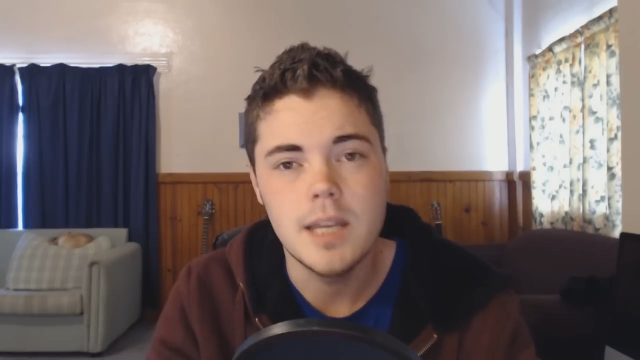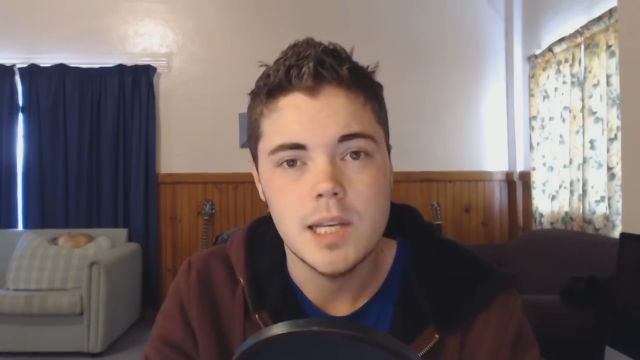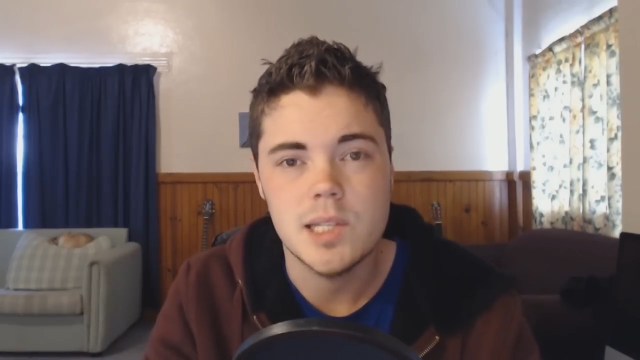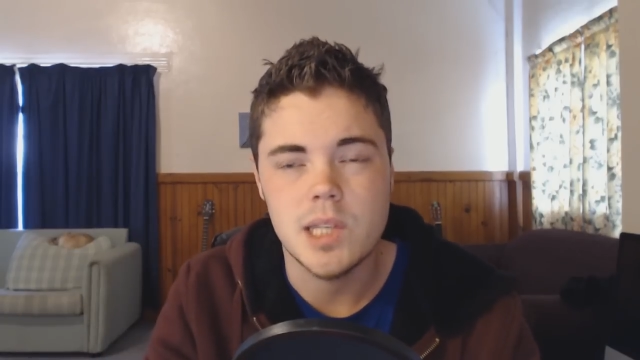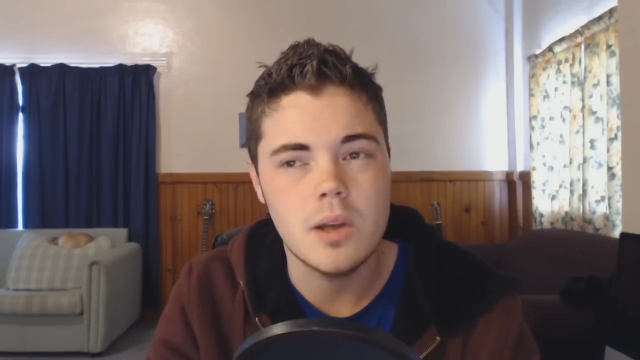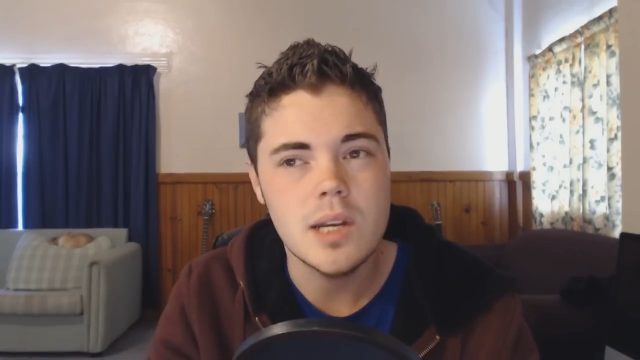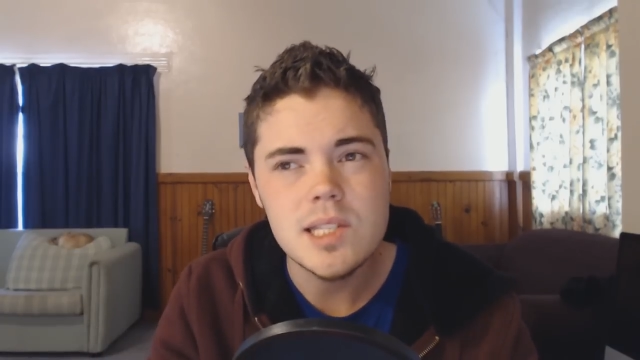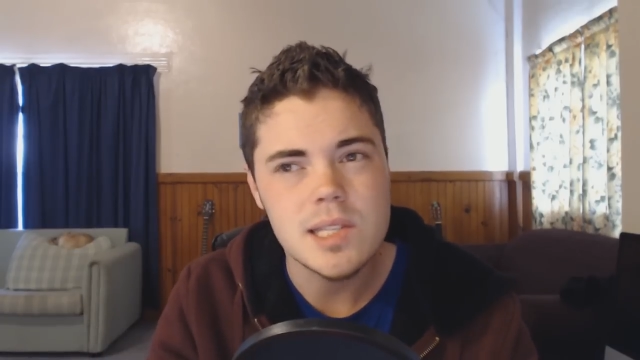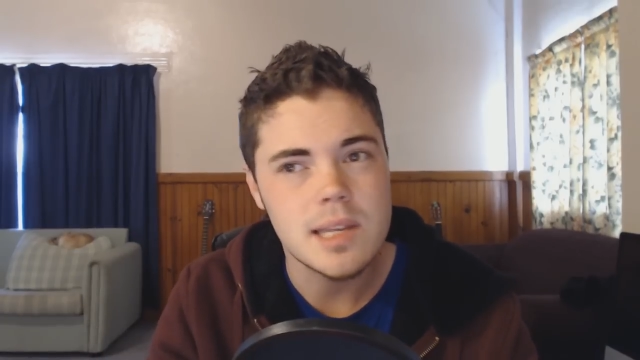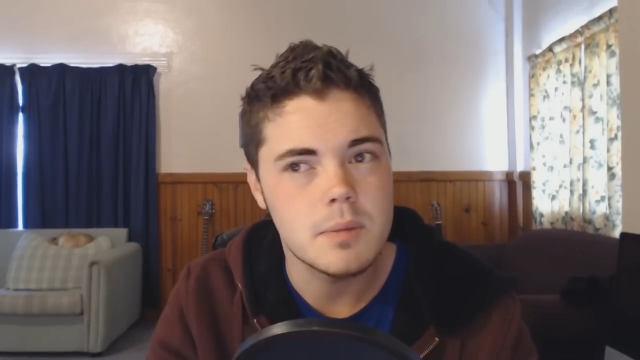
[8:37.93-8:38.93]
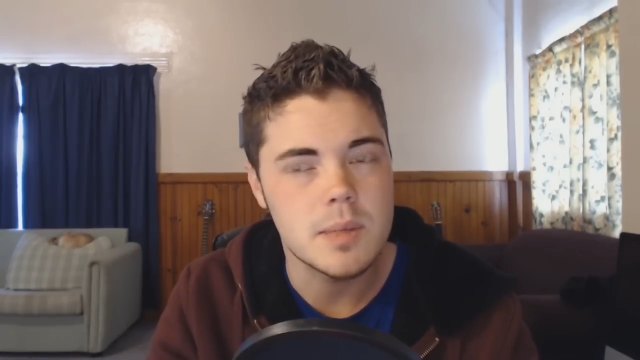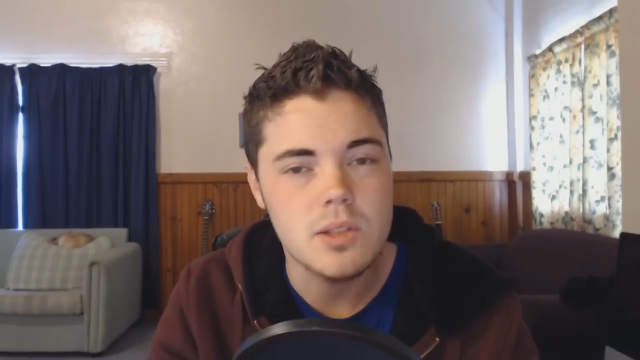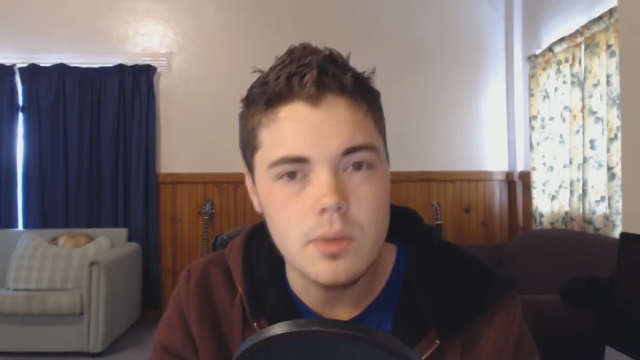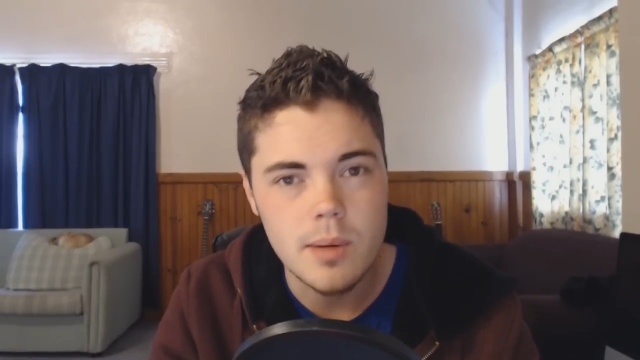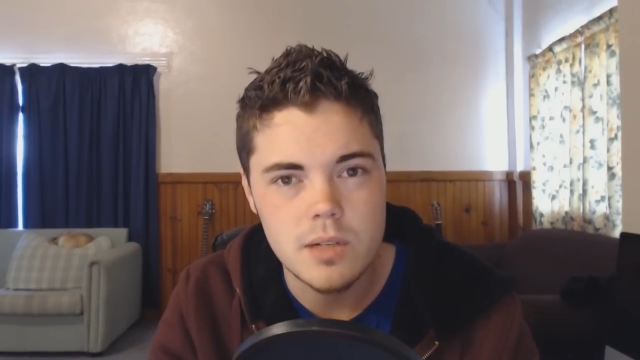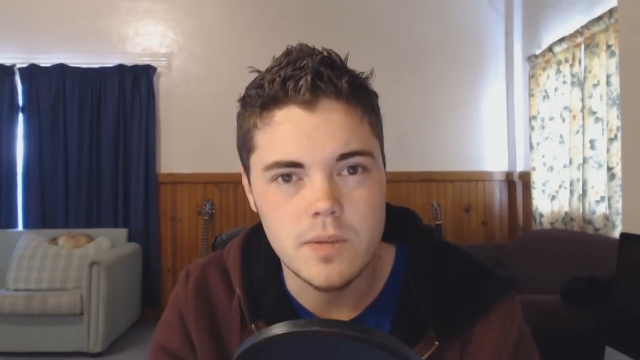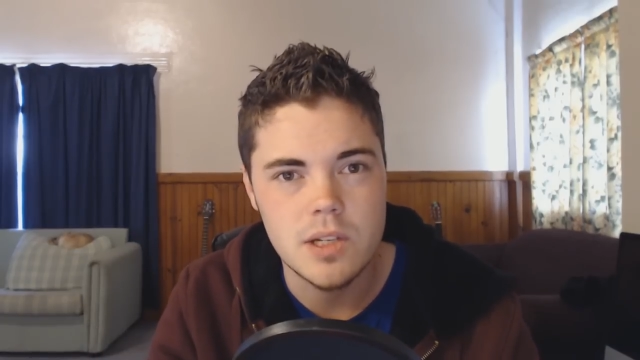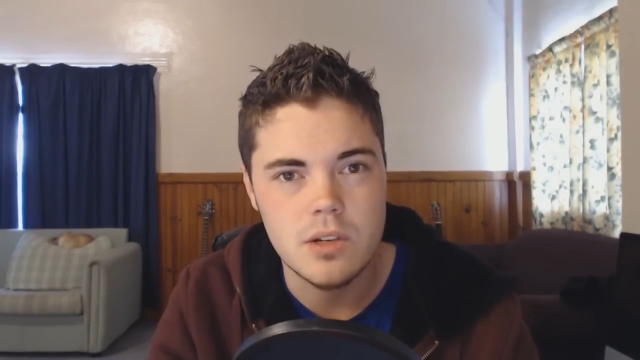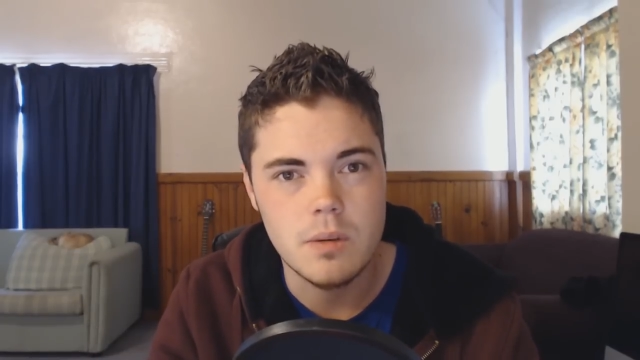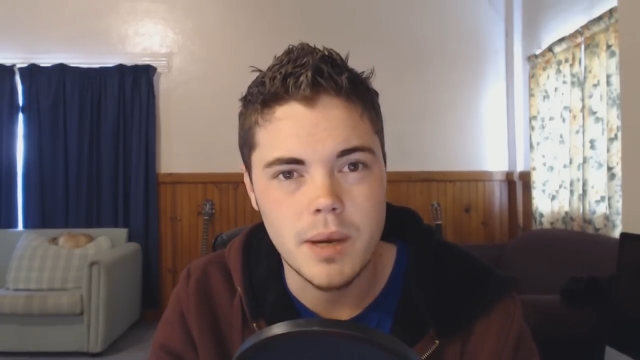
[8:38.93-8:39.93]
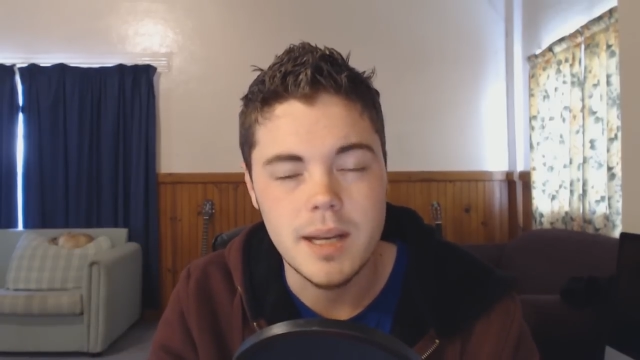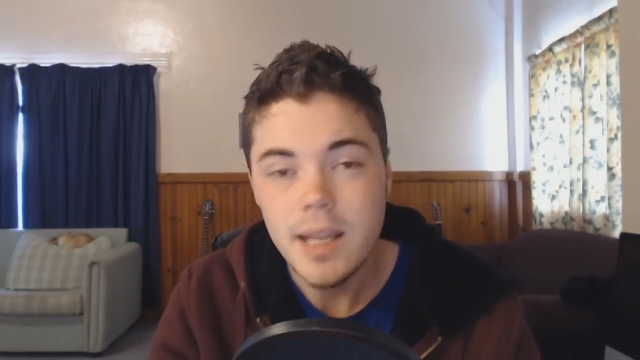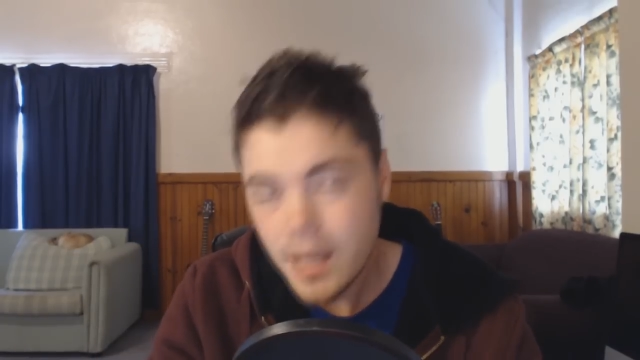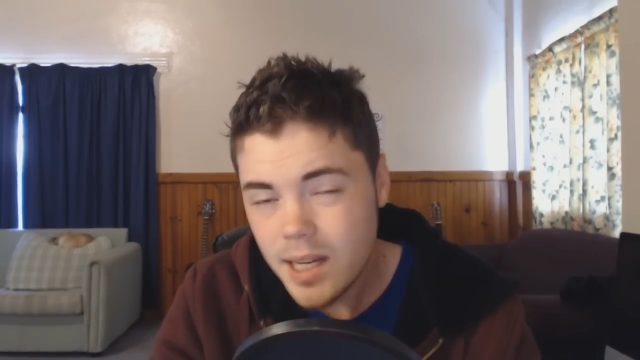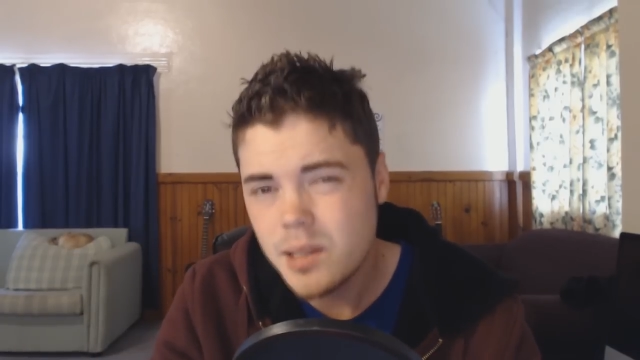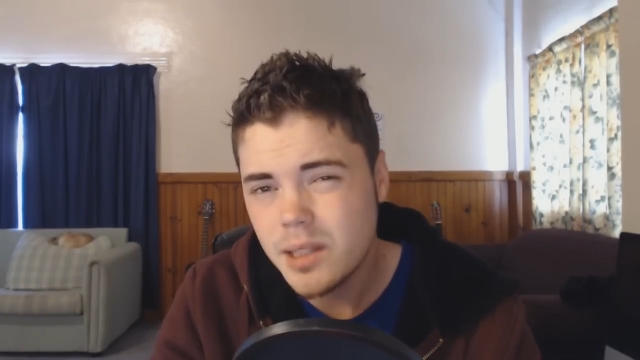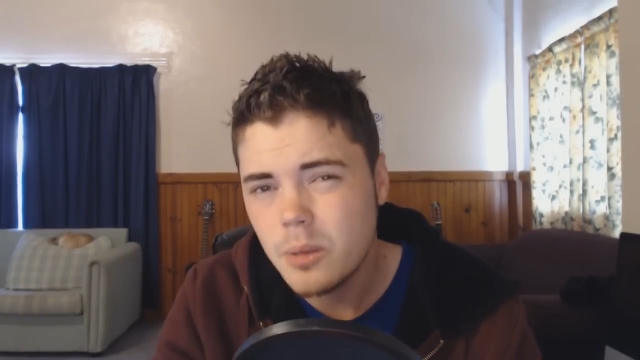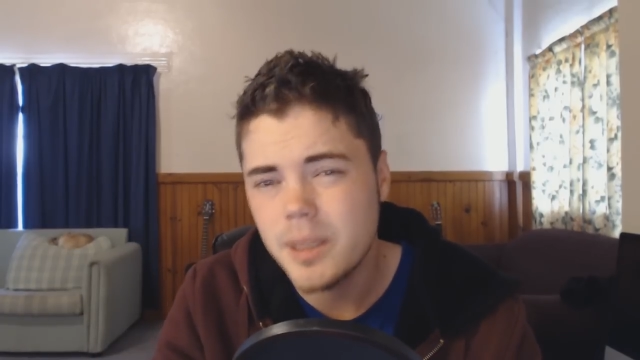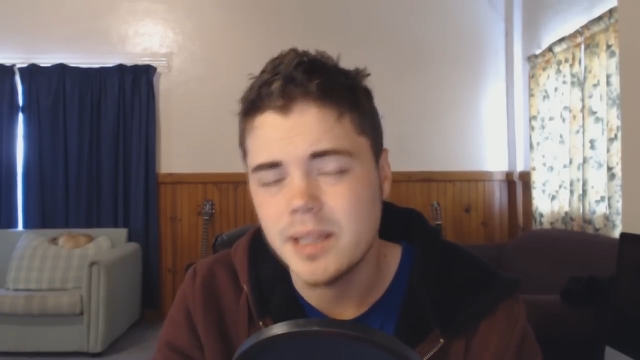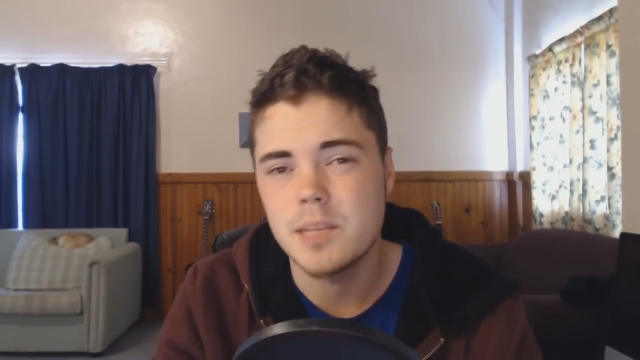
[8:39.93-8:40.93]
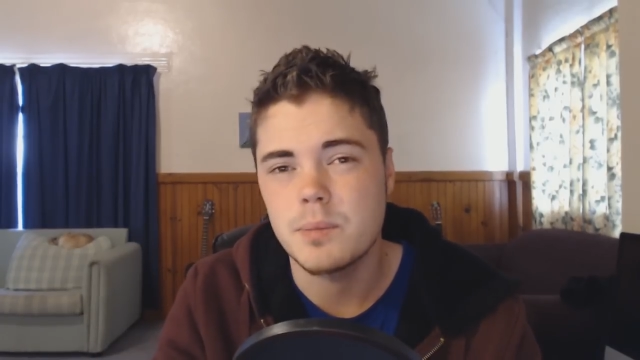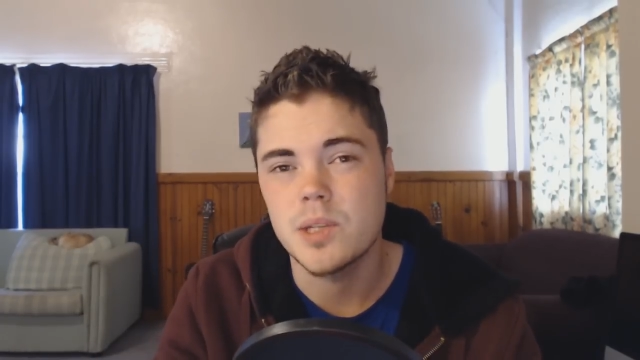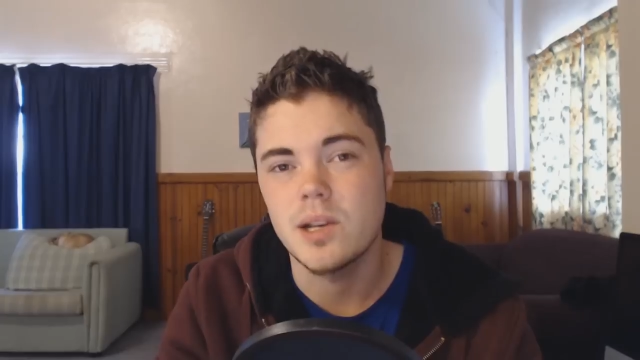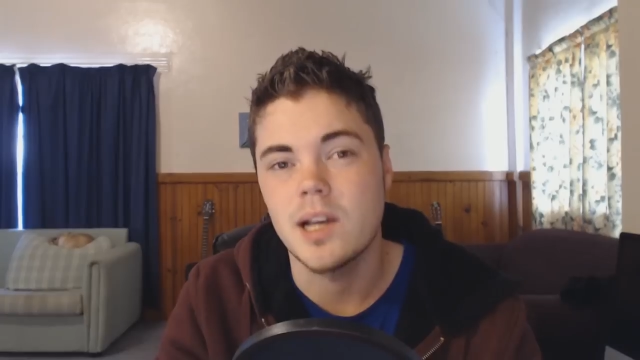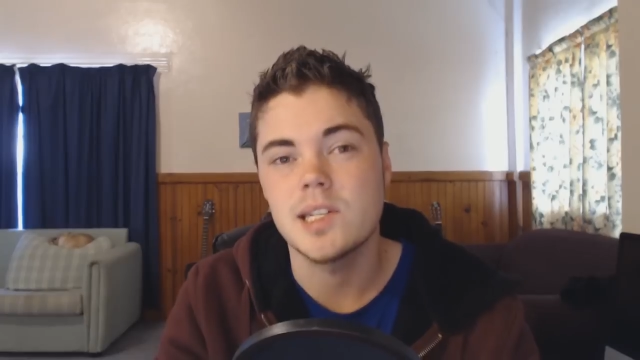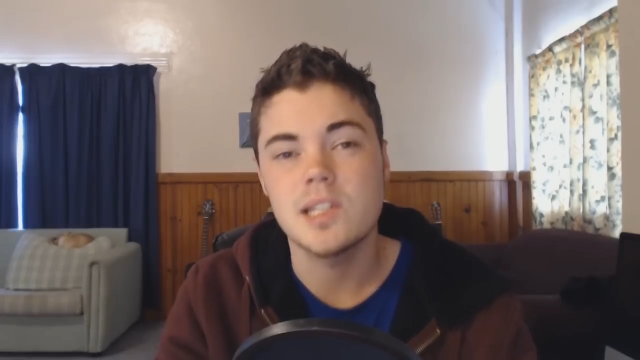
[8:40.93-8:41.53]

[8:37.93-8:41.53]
so it doesn't seem to be too much of an issue, but it is a little bit less precise.